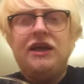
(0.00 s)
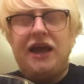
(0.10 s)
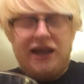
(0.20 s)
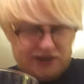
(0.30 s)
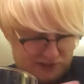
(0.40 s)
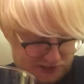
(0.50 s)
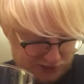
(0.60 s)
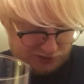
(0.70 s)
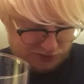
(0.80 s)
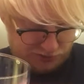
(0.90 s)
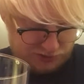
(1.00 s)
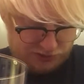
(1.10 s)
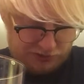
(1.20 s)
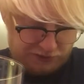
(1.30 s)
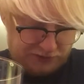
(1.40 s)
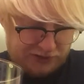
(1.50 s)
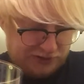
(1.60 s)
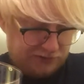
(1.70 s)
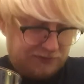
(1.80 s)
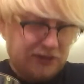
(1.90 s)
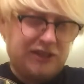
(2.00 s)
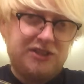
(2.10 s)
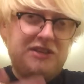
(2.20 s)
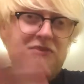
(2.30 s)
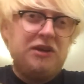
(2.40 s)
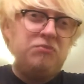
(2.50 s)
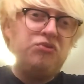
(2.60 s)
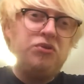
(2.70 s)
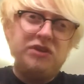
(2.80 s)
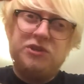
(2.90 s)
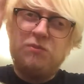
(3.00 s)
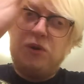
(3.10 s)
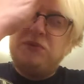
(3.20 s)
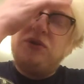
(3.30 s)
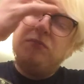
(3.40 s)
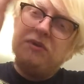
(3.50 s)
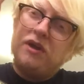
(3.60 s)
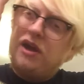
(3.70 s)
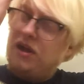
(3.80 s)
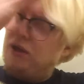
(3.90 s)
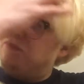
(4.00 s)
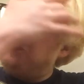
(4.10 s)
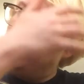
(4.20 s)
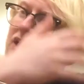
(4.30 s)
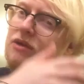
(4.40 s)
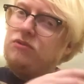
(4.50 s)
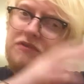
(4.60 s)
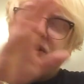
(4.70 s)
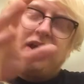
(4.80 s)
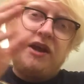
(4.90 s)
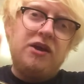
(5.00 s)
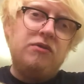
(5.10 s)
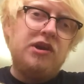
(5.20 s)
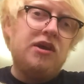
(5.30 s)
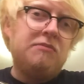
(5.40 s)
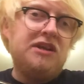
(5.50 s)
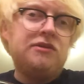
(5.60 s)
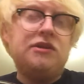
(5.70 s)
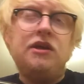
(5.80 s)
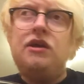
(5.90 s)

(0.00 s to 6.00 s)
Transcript: getting into this sort of stuff, and there's even like breweries popping up within that area. I mean,